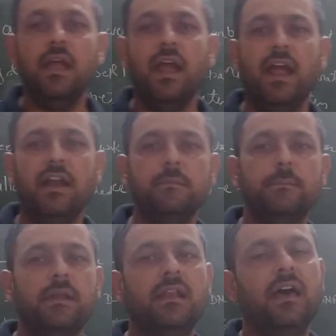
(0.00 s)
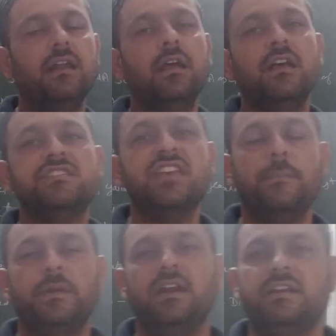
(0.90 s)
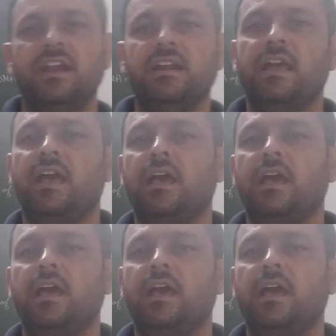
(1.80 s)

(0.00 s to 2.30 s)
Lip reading: and Miller separated